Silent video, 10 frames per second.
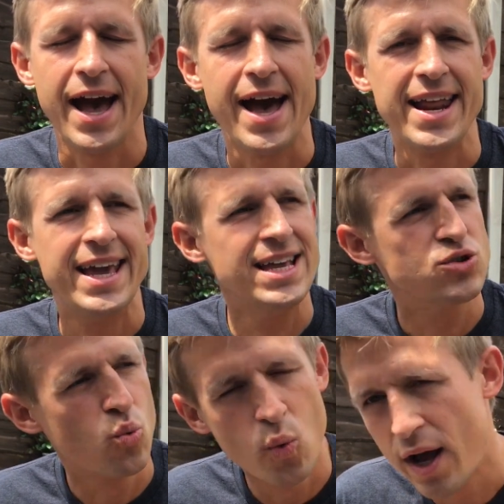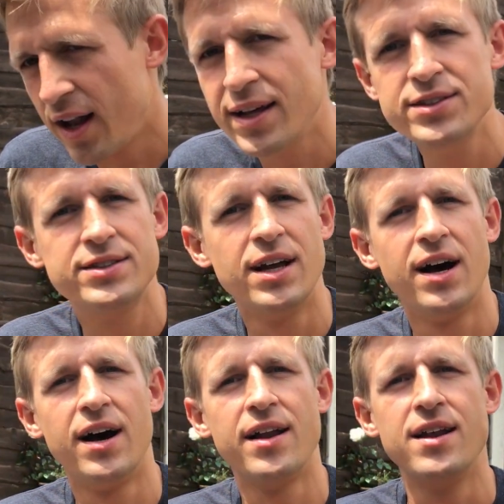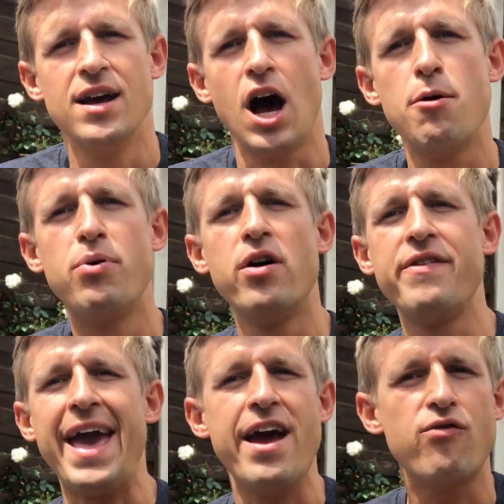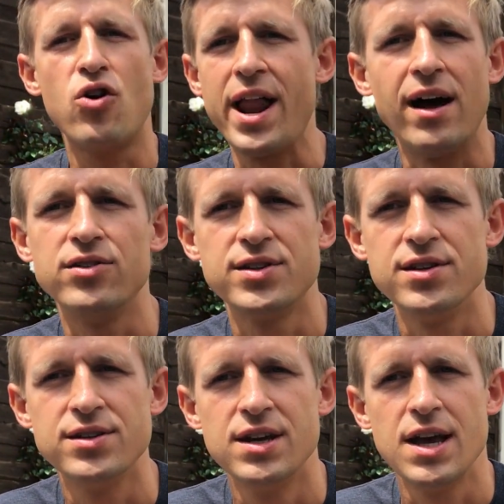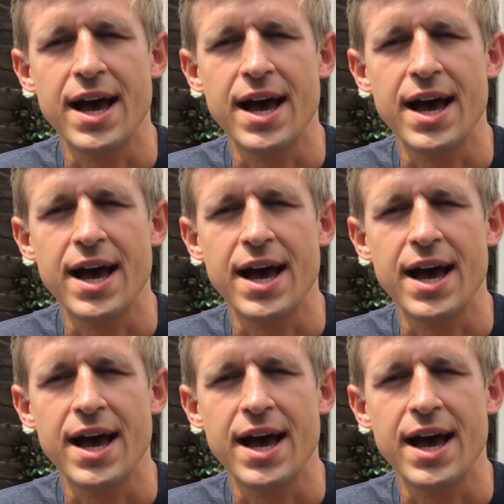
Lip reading: and his will is done above everyone else's.